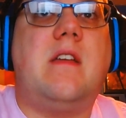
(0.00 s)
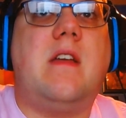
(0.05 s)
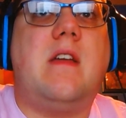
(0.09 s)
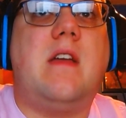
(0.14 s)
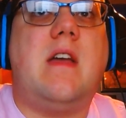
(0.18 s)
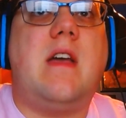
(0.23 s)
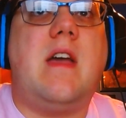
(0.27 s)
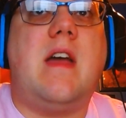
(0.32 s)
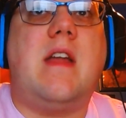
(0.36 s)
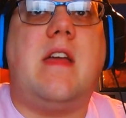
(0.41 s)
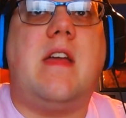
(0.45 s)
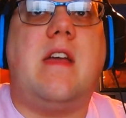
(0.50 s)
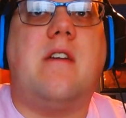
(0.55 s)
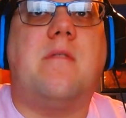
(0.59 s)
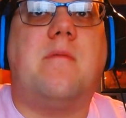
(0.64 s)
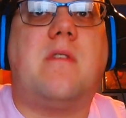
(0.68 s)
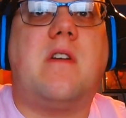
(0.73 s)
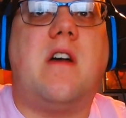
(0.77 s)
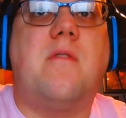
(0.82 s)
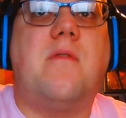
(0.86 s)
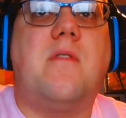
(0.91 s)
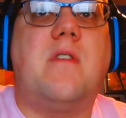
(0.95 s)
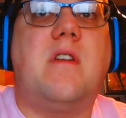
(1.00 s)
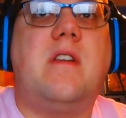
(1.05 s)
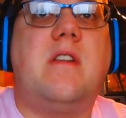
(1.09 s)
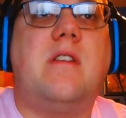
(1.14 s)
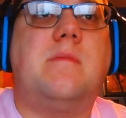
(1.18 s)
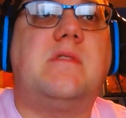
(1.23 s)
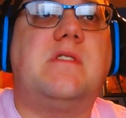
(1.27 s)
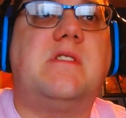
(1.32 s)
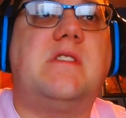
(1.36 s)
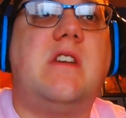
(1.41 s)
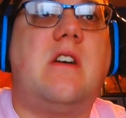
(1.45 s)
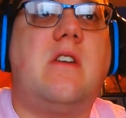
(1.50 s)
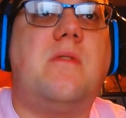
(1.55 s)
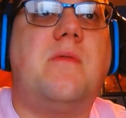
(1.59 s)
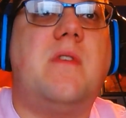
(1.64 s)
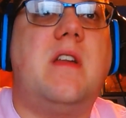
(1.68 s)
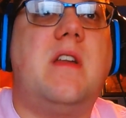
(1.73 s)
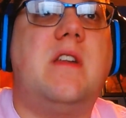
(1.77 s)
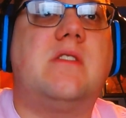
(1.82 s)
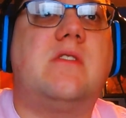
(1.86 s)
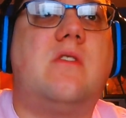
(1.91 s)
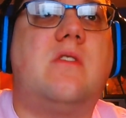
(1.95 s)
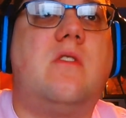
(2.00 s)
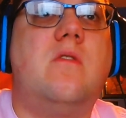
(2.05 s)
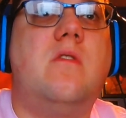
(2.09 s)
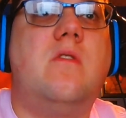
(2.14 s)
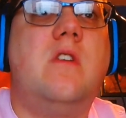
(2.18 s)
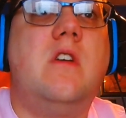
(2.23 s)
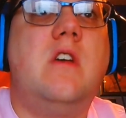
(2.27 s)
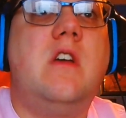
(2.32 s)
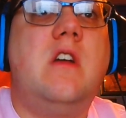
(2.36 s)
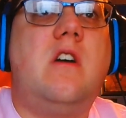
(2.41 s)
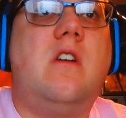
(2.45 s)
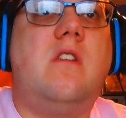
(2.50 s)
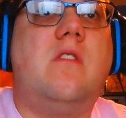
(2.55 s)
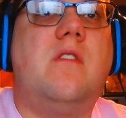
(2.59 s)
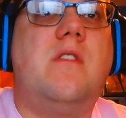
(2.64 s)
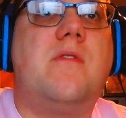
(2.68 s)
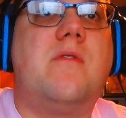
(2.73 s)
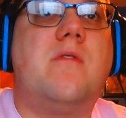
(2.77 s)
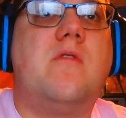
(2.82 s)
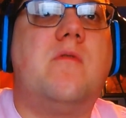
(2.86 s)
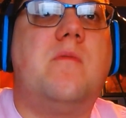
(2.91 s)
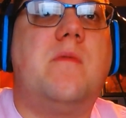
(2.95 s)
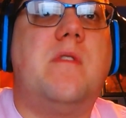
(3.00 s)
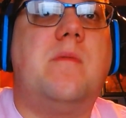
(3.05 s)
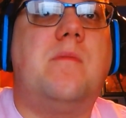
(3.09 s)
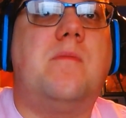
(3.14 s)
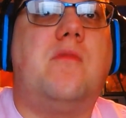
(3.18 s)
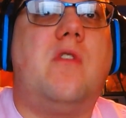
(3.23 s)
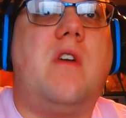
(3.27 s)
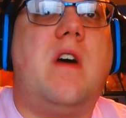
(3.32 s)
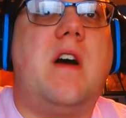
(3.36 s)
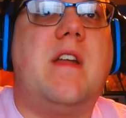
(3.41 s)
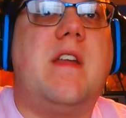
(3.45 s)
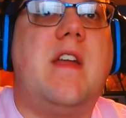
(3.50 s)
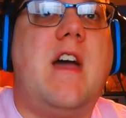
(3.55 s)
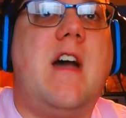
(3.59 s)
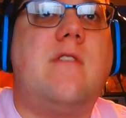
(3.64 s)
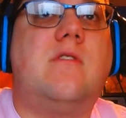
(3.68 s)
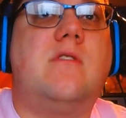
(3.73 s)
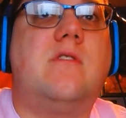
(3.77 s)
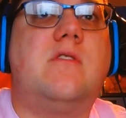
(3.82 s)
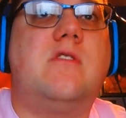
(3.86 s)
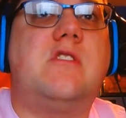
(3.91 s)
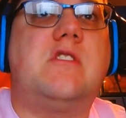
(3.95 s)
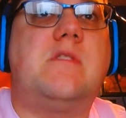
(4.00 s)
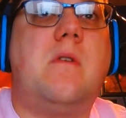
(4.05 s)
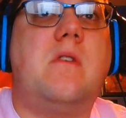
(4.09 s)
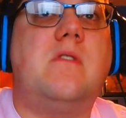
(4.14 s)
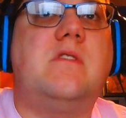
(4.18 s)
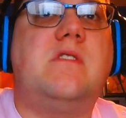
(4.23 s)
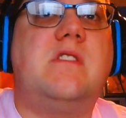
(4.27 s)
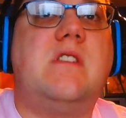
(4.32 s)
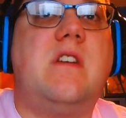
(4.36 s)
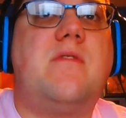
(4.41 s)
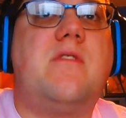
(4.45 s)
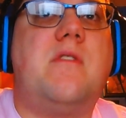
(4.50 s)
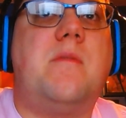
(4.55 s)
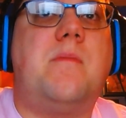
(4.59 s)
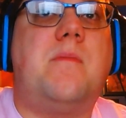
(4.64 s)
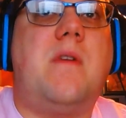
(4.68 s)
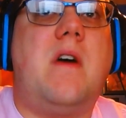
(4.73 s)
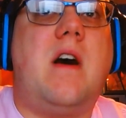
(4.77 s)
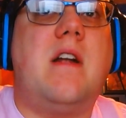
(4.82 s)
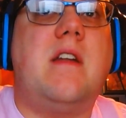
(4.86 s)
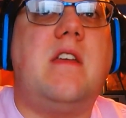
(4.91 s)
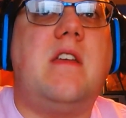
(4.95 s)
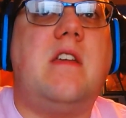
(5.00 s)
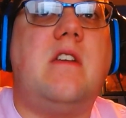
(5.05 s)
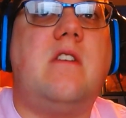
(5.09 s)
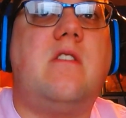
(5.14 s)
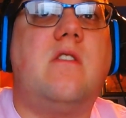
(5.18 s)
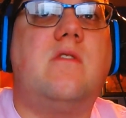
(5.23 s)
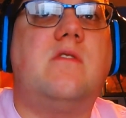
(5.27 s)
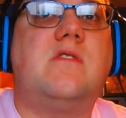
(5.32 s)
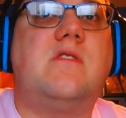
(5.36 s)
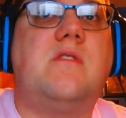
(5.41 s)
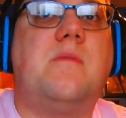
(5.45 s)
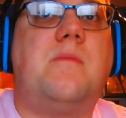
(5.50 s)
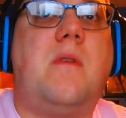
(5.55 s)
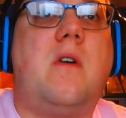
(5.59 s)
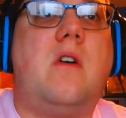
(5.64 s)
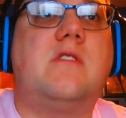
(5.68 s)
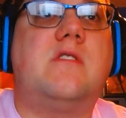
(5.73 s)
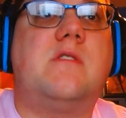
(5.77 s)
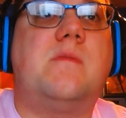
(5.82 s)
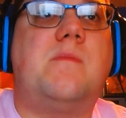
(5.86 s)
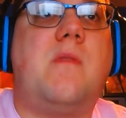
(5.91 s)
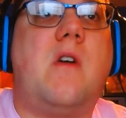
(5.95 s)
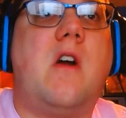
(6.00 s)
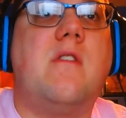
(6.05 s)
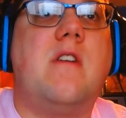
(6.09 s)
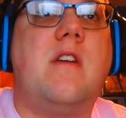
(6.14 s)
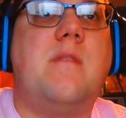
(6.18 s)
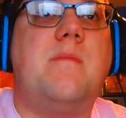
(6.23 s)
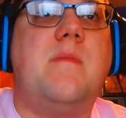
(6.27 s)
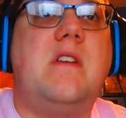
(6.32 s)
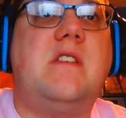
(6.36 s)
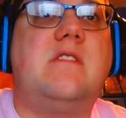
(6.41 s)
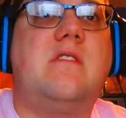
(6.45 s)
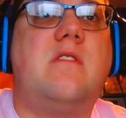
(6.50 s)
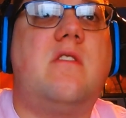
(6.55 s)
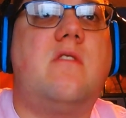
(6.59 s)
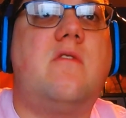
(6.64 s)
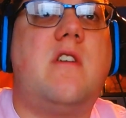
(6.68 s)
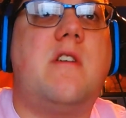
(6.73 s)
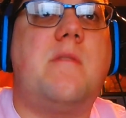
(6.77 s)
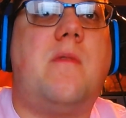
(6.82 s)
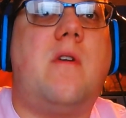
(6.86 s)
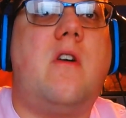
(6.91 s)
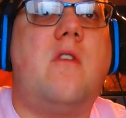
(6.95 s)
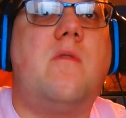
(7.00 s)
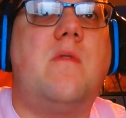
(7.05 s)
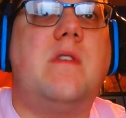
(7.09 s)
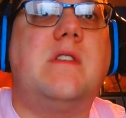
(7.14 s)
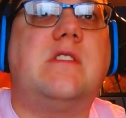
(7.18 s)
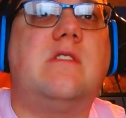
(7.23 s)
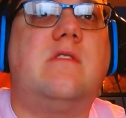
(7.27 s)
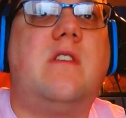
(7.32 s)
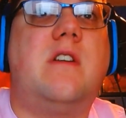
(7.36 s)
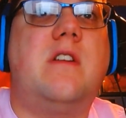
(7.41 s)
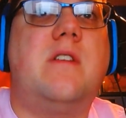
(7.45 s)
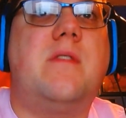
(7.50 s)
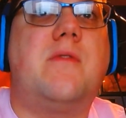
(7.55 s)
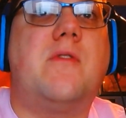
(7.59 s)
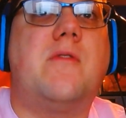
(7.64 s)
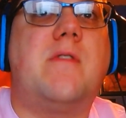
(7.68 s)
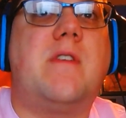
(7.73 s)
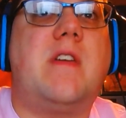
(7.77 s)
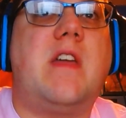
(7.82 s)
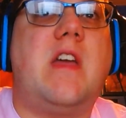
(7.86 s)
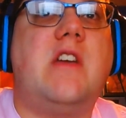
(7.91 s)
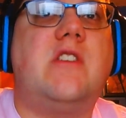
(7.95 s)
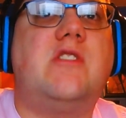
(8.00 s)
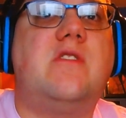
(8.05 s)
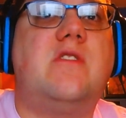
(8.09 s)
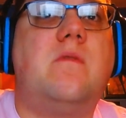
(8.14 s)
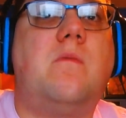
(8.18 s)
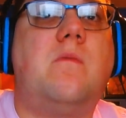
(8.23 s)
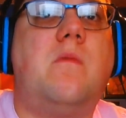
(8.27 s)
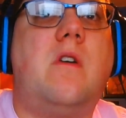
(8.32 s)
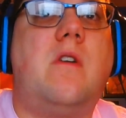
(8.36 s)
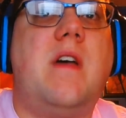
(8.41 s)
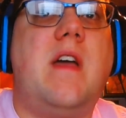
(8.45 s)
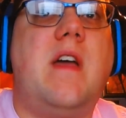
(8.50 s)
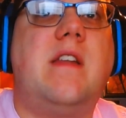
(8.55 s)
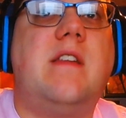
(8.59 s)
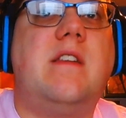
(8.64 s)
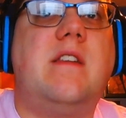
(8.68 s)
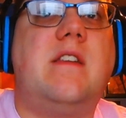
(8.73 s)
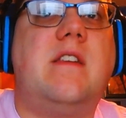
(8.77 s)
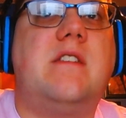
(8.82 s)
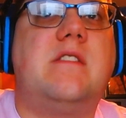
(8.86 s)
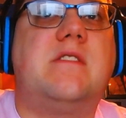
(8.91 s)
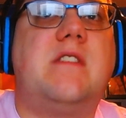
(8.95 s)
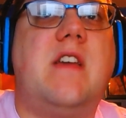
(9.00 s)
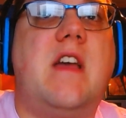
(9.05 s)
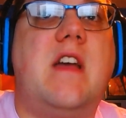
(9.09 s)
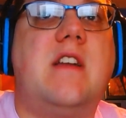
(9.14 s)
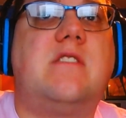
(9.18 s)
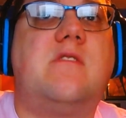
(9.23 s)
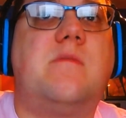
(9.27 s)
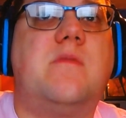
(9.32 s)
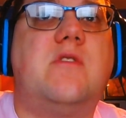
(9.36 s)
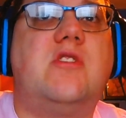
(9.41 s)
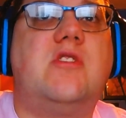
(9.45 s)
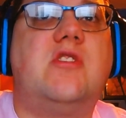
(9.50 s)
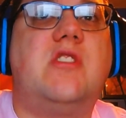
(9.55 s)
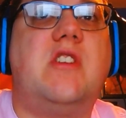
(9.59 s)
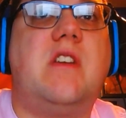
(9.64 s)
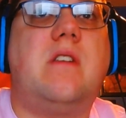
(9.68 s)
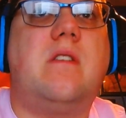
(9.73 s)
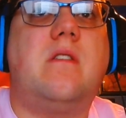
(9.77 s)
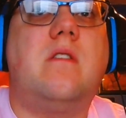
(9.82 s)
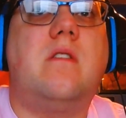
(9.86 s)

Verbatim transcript: at him, covering himself and his whole living room in blood. After disposing of the body, he goes to Paul's apartment and makes it look like Paul went to London for vacation while editing his answer machine.